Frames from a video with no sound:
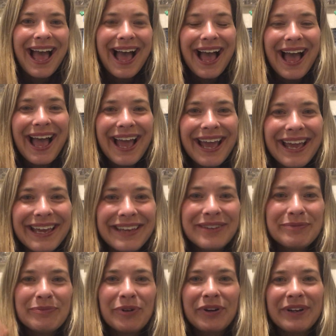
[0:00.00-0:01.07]
Hi,
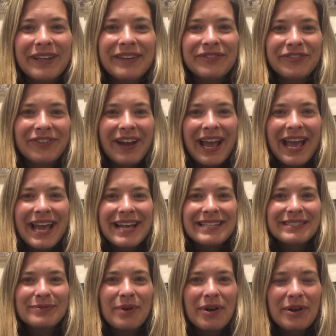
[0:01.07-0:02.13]
good morning,
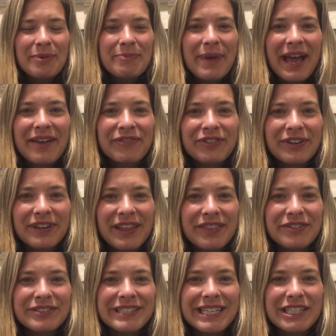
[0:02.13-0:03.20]
friends. Welcome back for
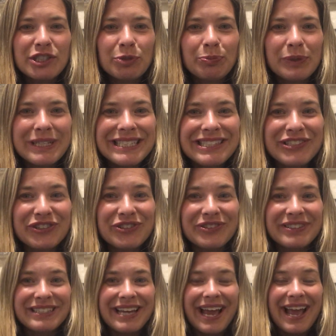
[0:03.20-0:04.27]
another Teacher Breeze
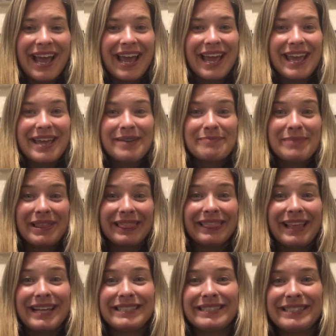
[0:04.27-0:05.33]
Circle time.
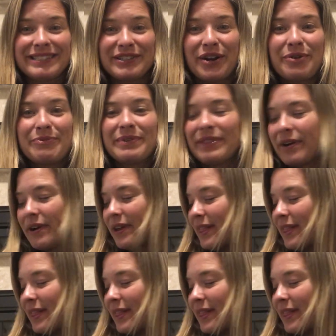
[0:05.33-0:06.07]
Let's start with our